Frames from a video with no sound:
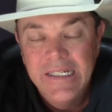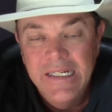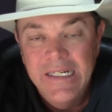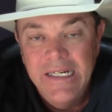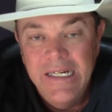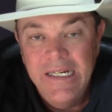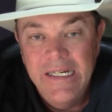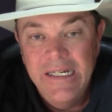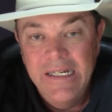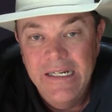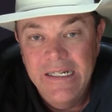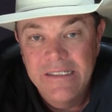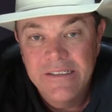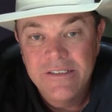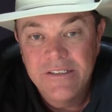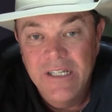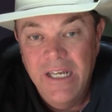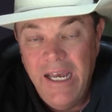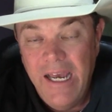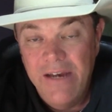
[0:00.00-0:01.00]

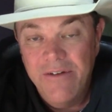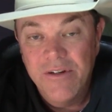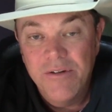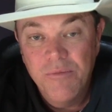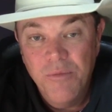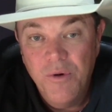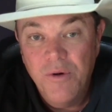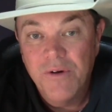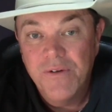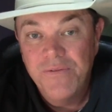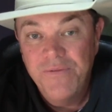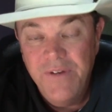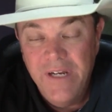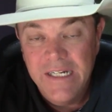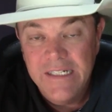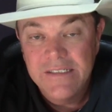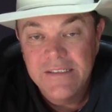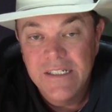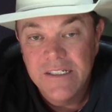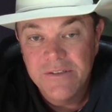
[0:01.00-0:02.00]
it's having more
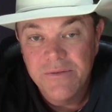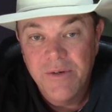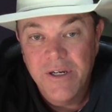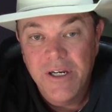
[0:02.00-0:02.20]
effects as we